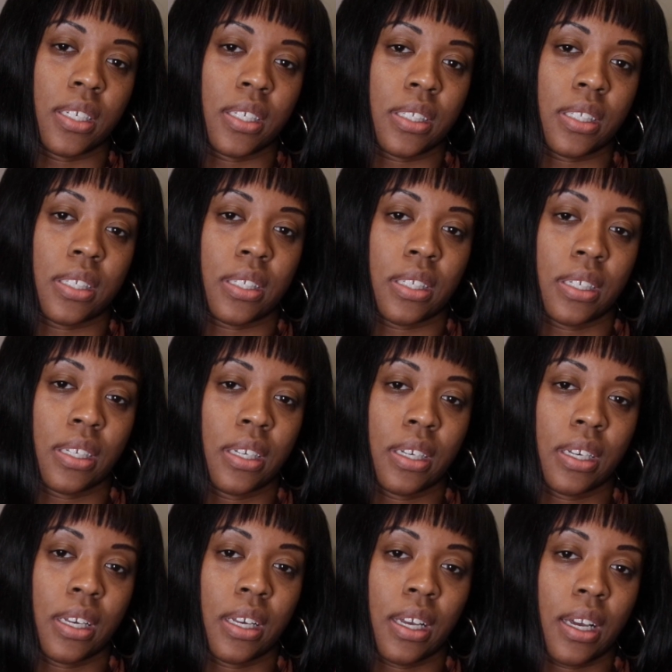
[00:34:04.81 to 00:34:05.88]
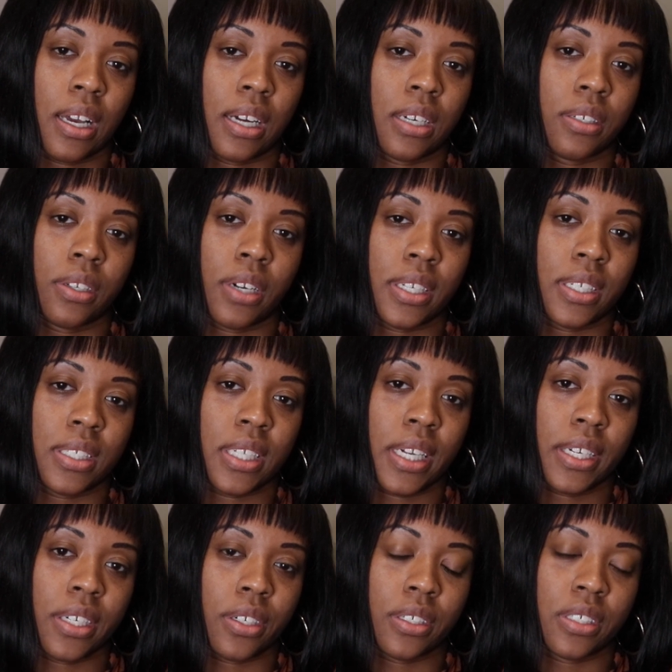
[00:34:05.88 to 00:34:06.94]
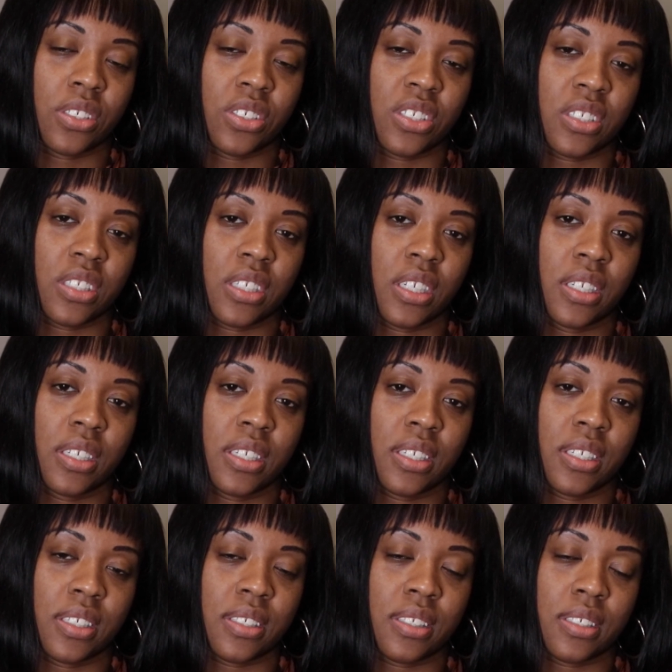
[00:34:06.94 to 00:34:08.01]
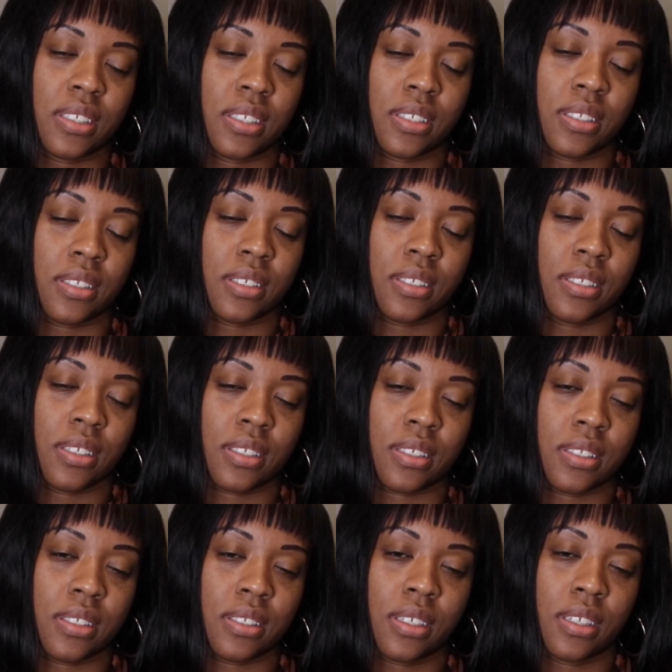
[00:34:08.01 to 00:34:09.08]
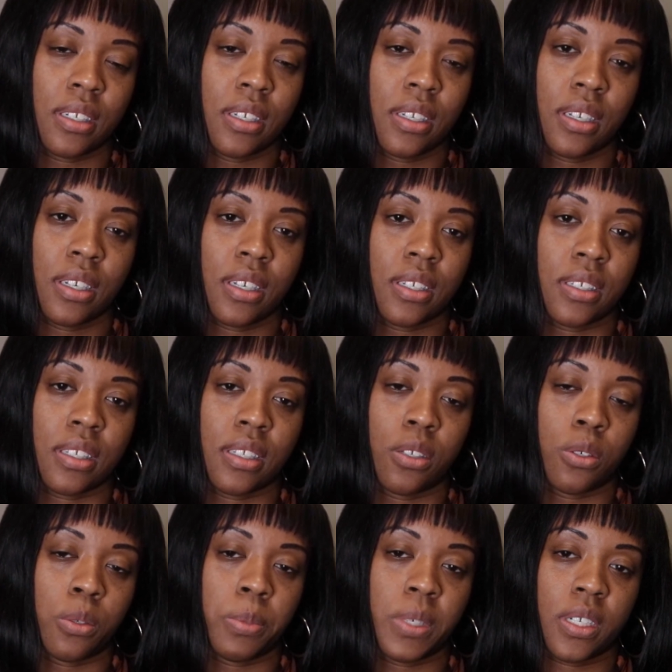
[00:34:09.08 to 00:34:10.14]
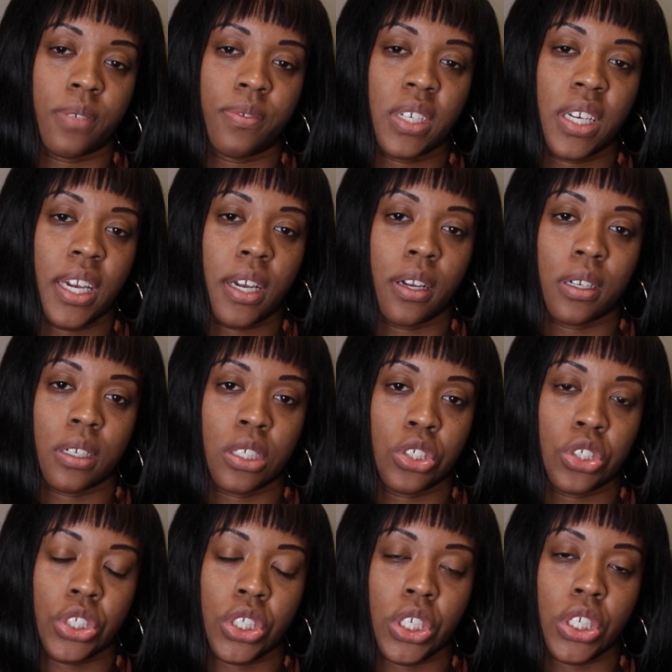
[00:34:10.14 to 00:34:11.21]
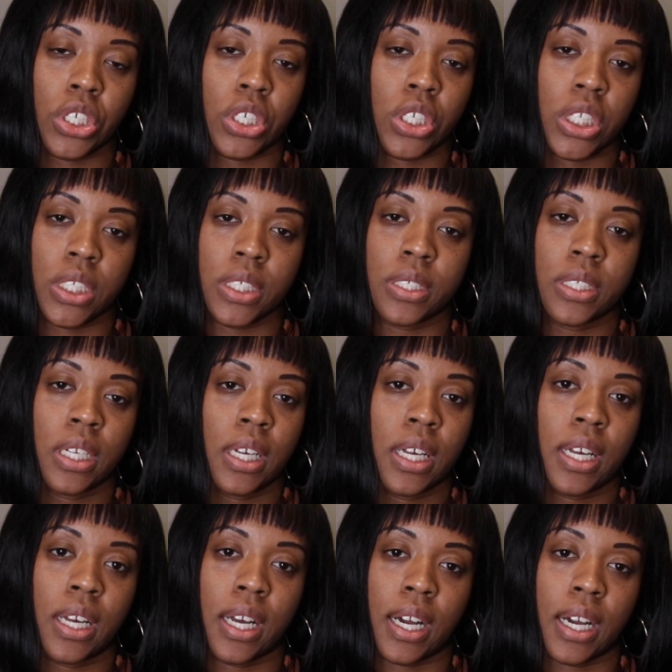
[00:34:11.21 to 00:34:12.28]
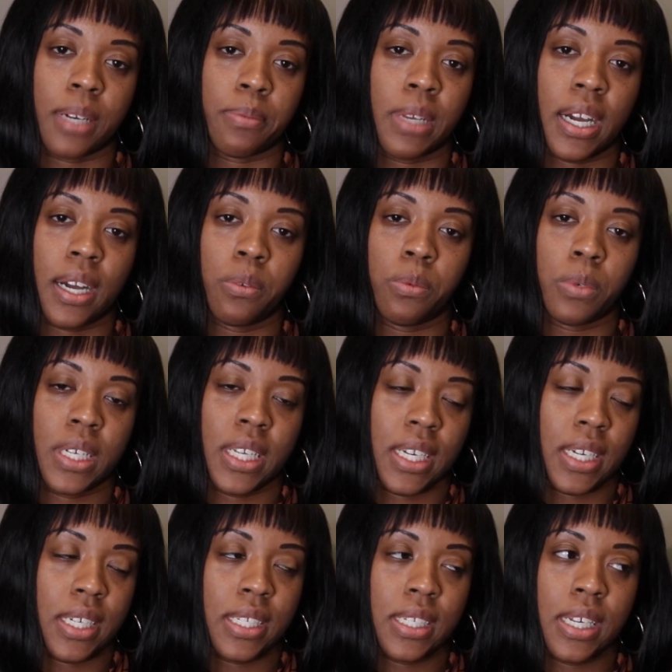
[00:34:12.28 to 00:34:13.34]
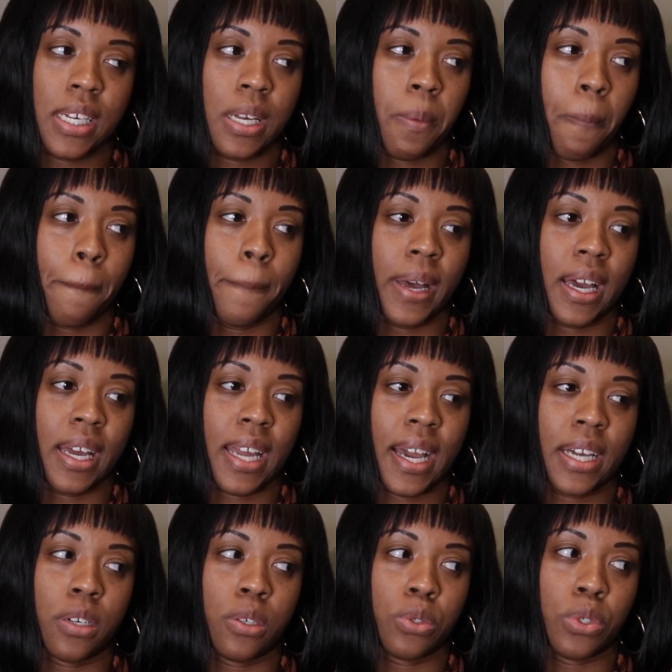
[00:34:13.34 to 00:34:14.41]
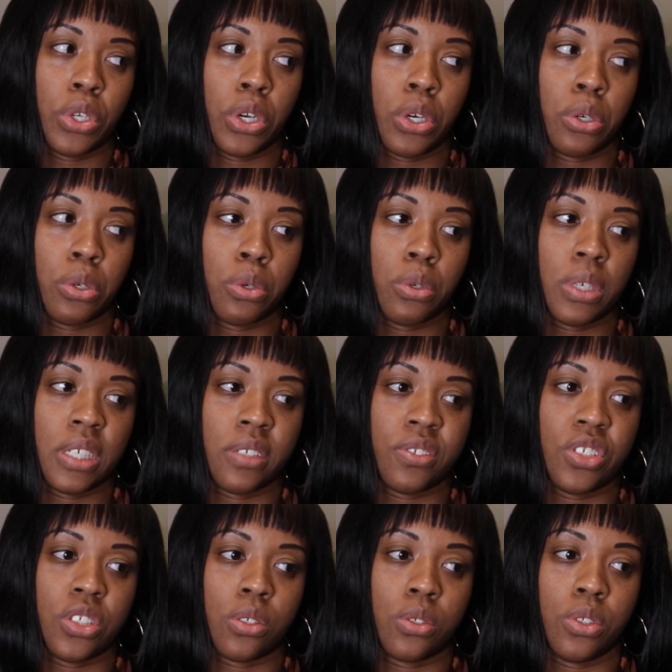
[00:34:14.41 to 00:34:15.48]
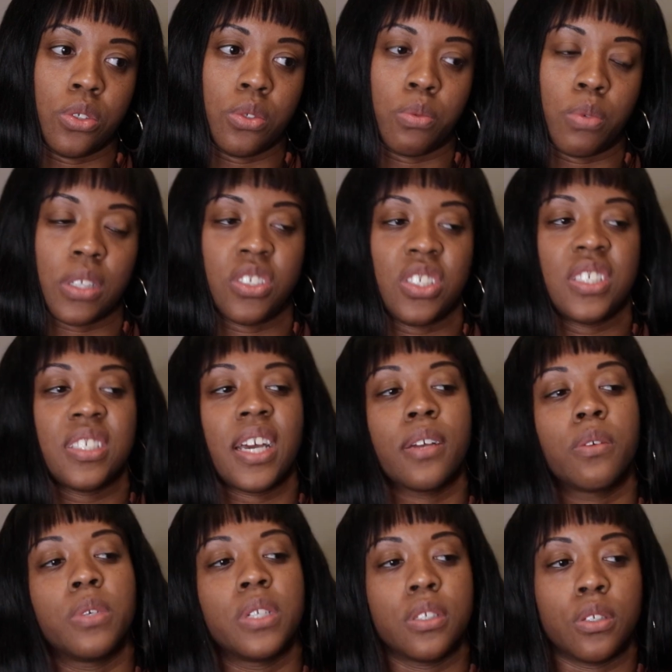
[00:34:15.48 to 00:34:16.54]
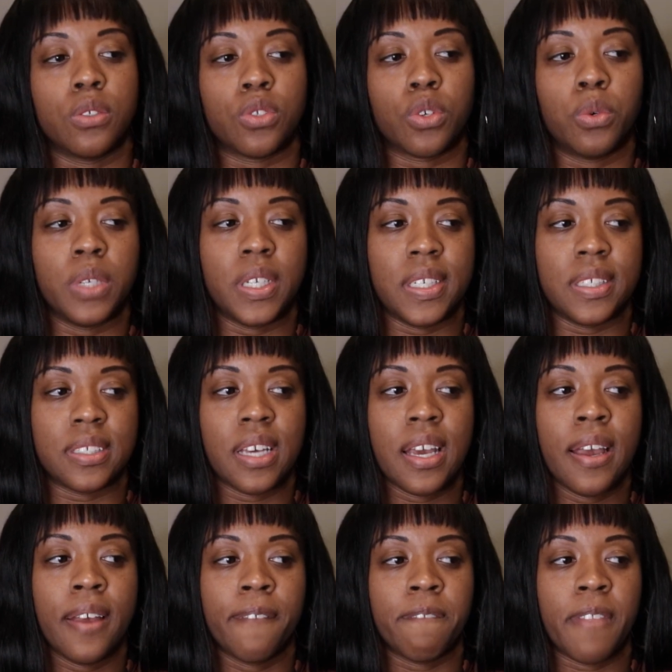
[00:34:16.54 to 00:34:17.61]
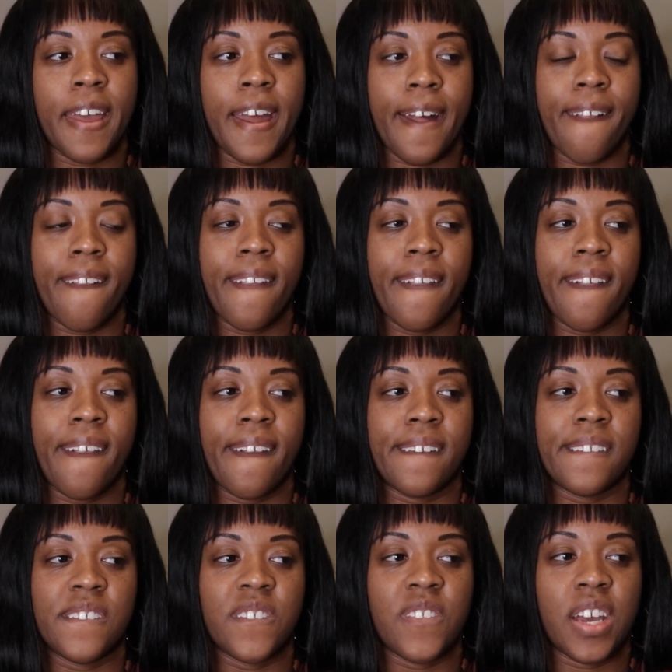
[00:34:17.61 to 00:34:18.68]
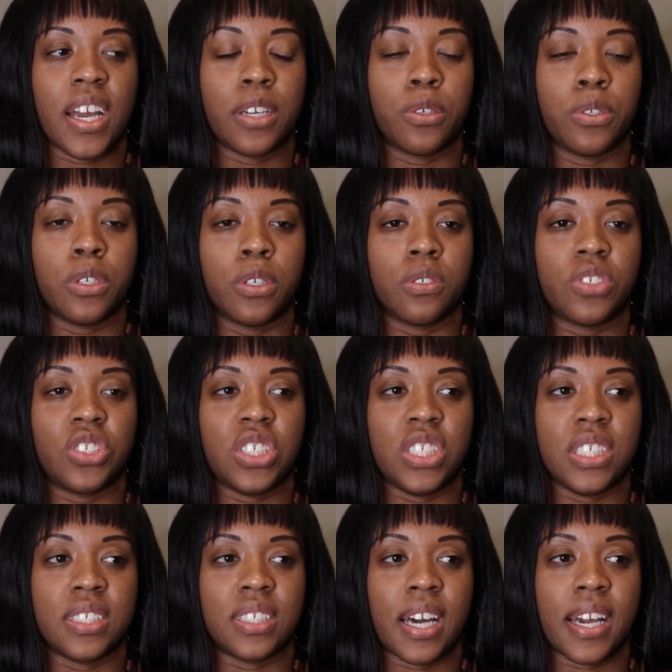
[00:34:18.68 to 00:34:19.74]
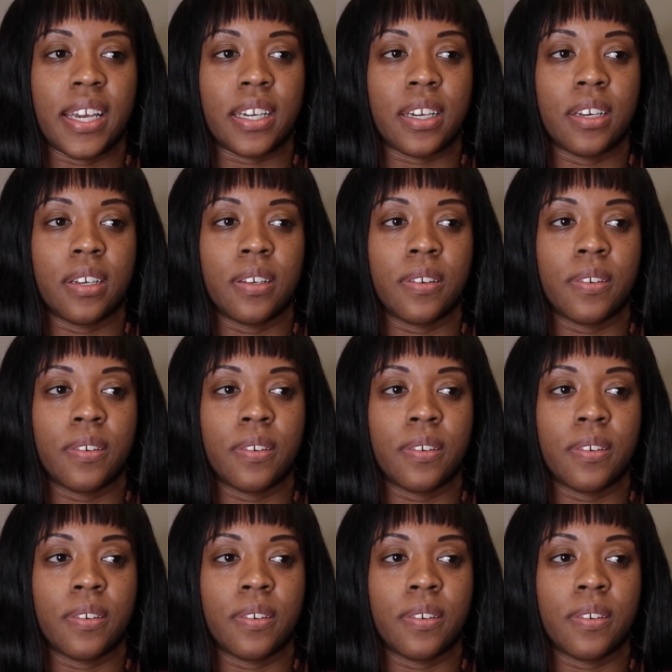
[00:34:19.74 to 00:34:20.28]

it's, I don't know how to take her. It's just, is a little bit of a caricature. I'm not with it, but I don't know if she'll do well. She's like one of those queens that, I don't know if she's like,